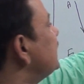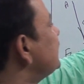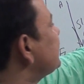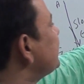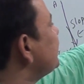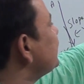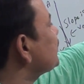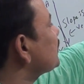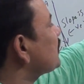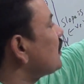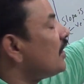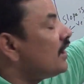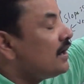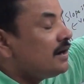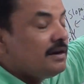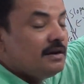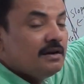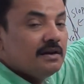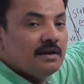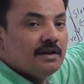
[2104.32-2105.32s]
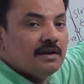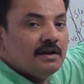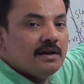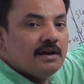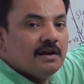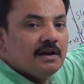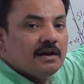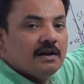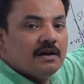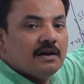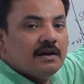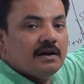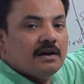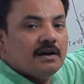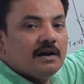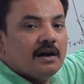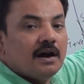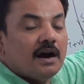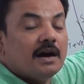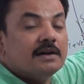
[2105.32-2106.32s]
this is called
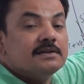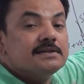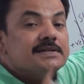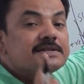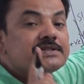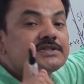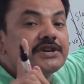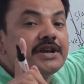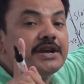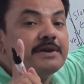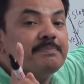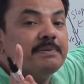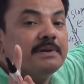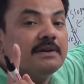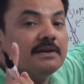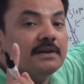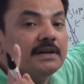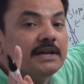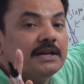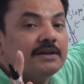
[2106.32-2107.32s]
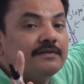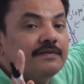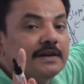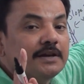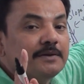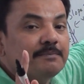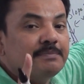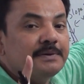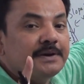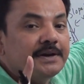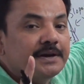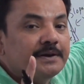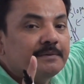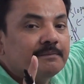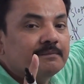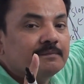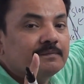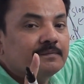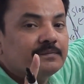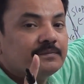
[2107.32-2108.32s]
unstable
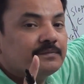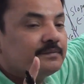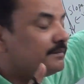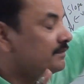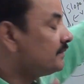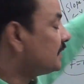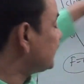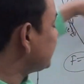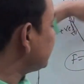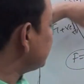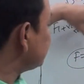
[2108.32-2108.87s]
equilibrium. this